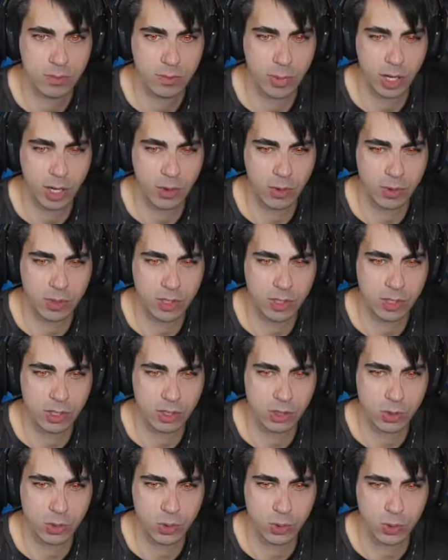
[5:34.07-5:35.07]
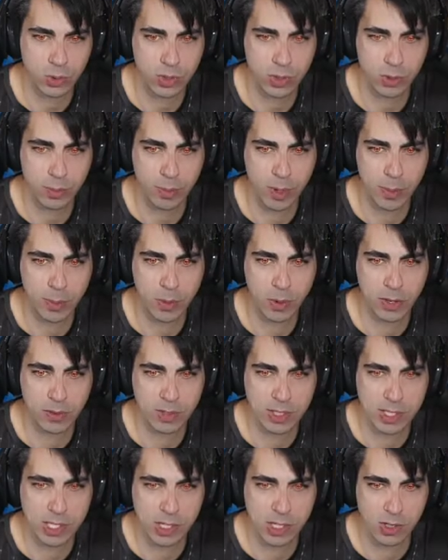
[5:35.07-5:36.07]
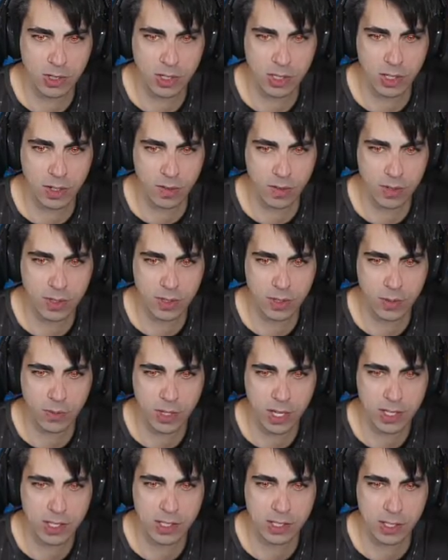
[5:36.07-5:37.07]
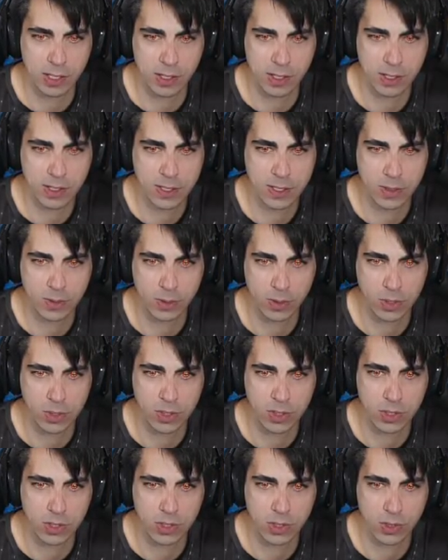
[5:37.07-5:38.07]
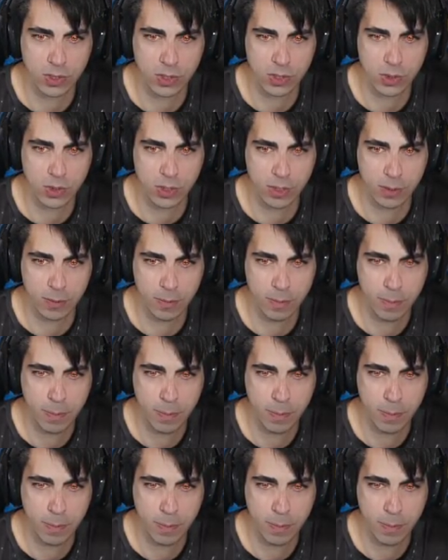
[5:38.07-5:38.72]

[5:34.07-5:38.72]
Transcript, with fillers: But I don't see any controls, so maybe we have to set it ourselves. So if that's the case, let's just start doing it.